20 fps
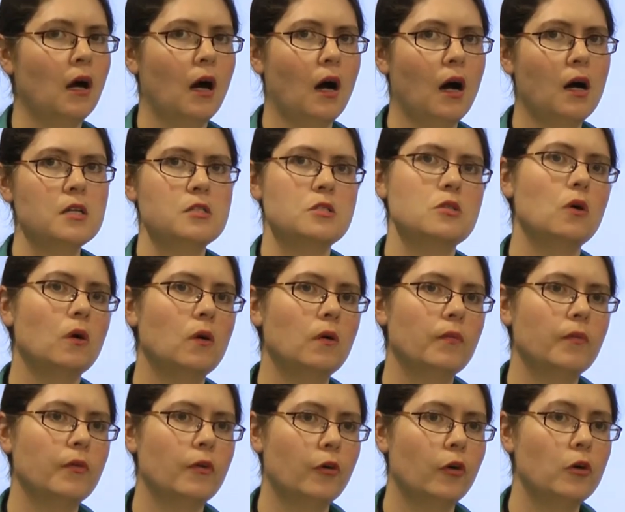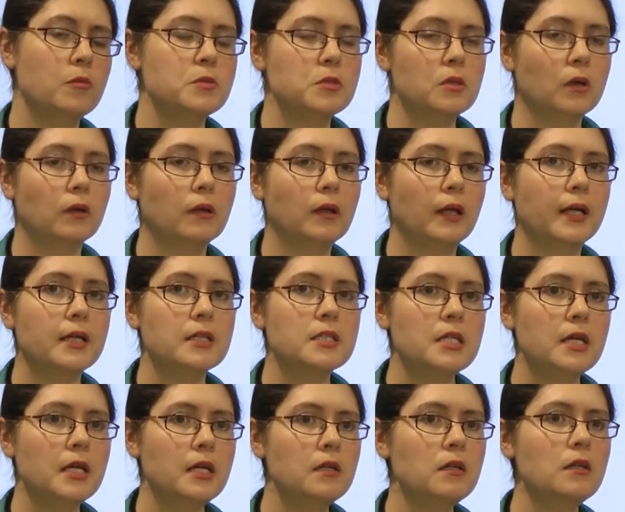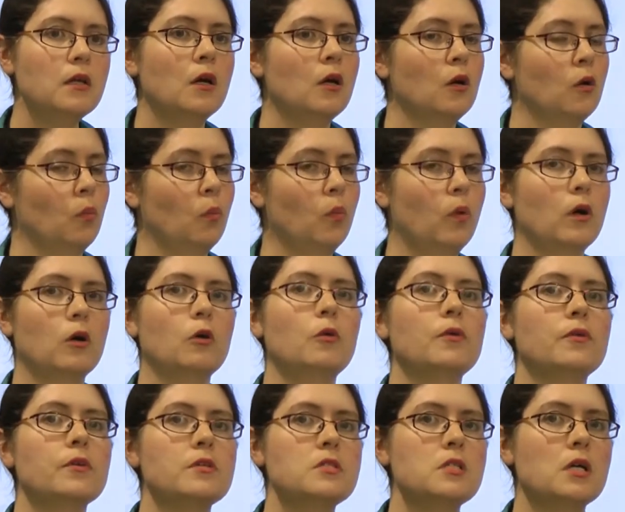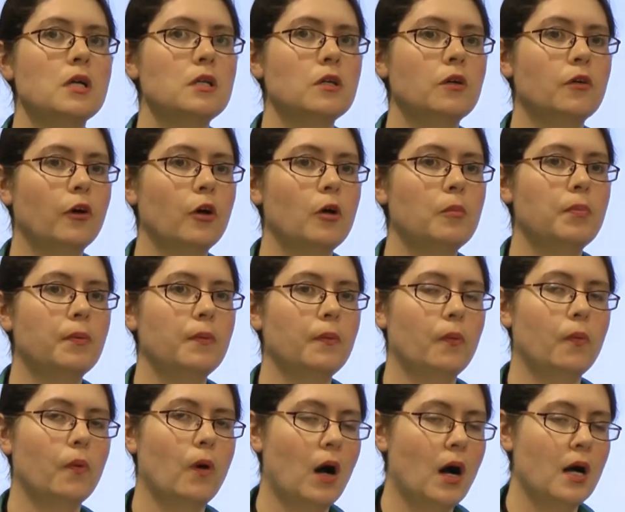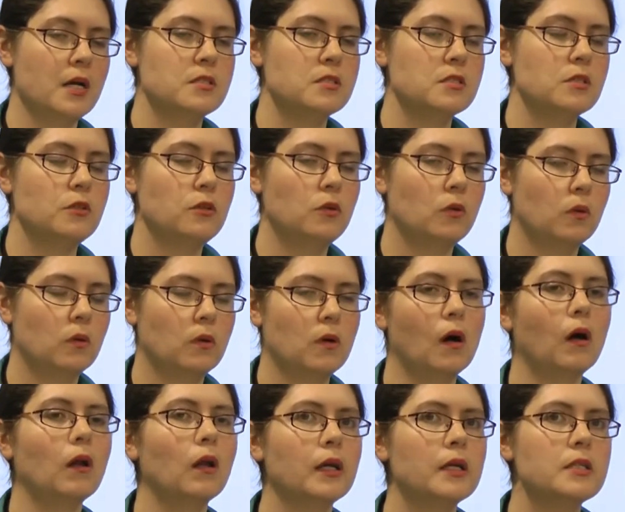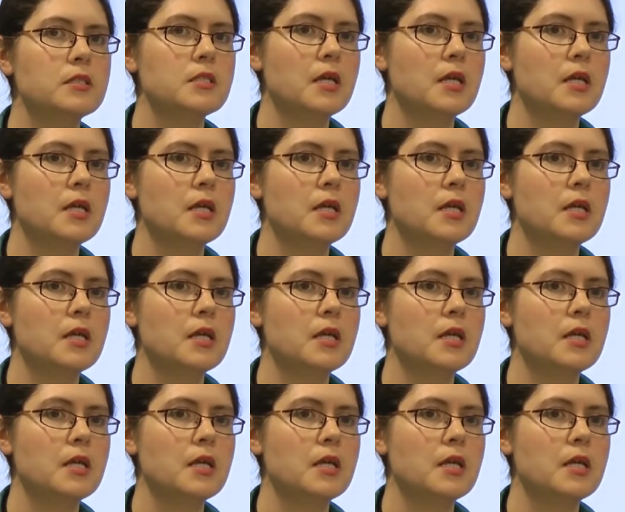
Ask on the groups on LinkedIn, work with a study group, or ask your colleagues